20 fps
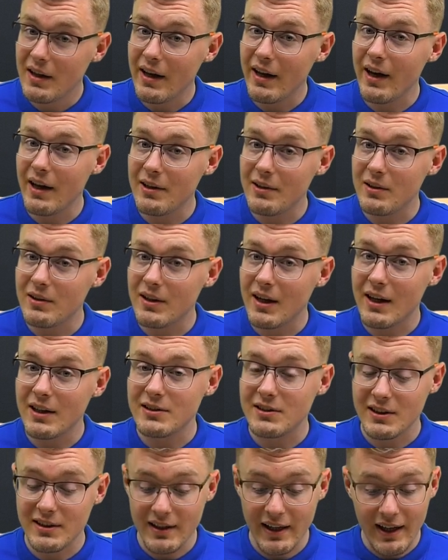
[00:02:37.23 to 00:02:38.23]
and
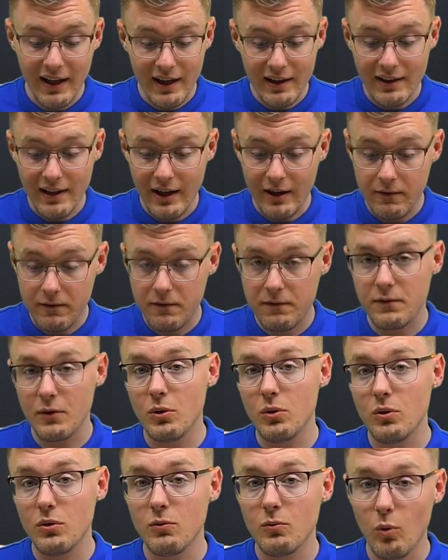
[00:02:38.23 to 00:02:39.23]
unite it in a
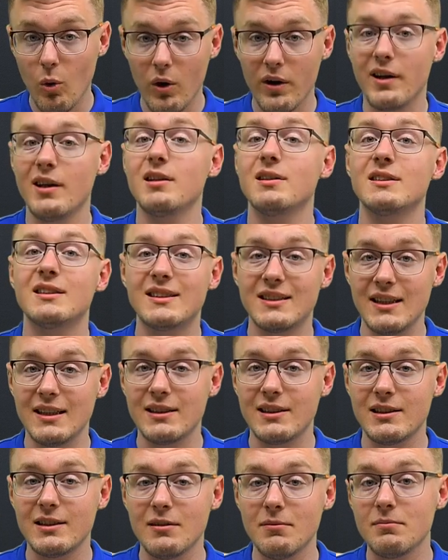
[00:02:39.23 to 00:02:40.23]
full working
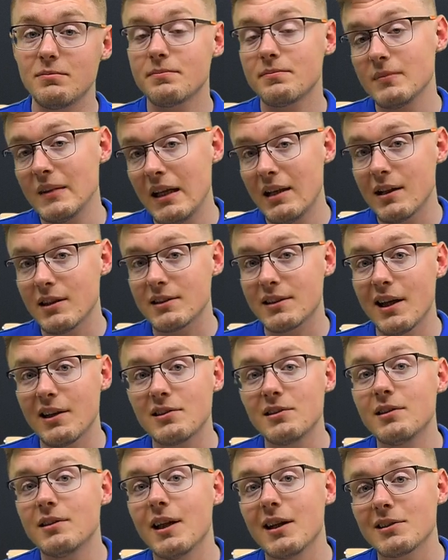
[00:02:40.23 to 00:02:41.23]
system. Let's get
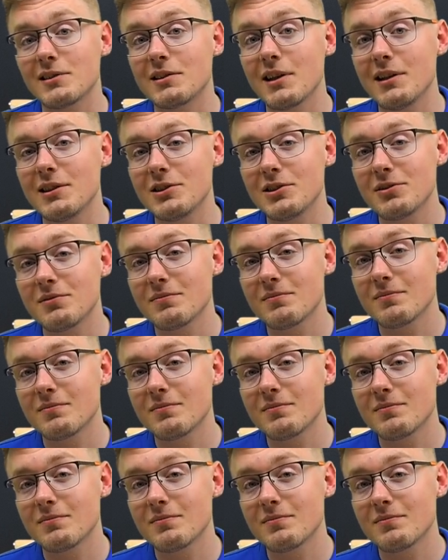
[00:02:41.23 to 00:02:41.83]
to the next stage.